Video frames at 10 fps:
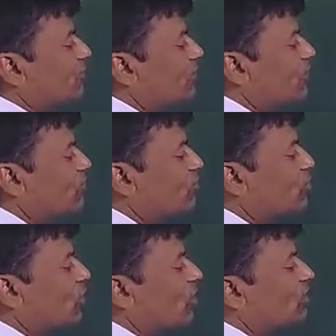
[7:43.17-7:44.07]
When you
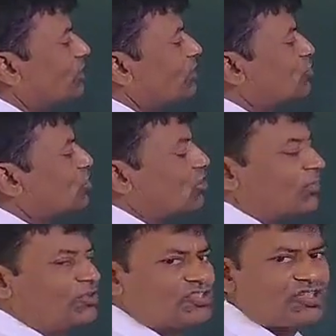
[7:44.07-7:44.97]
draw the picture
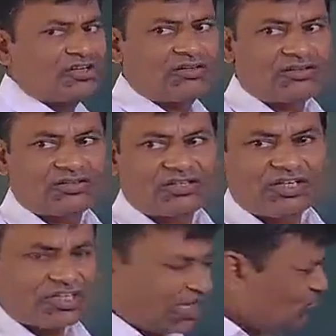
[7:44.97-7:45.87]
of the sun,
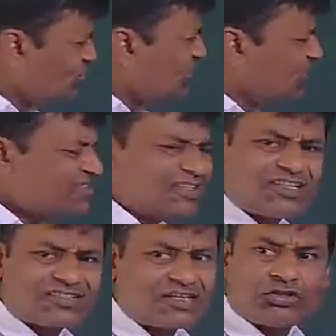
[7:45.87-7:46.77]
can you say this is
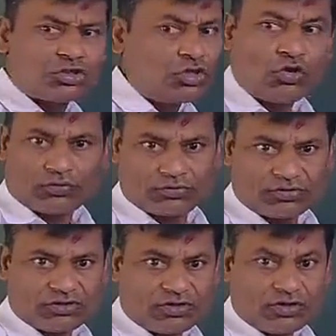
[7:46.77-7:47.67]
the sun? No.
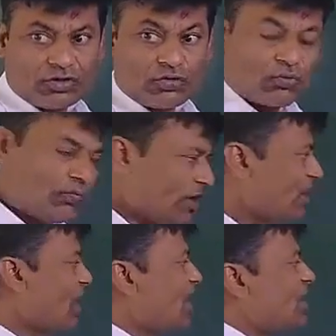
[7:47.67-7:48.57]

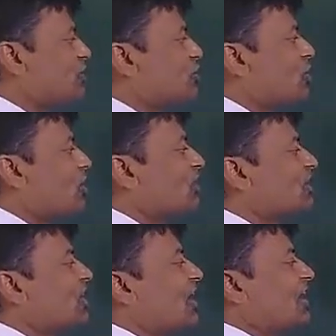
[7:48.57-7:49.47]
When I
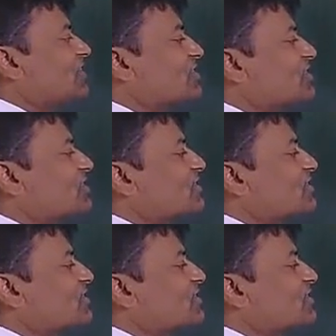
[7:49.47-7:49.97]
draw the lines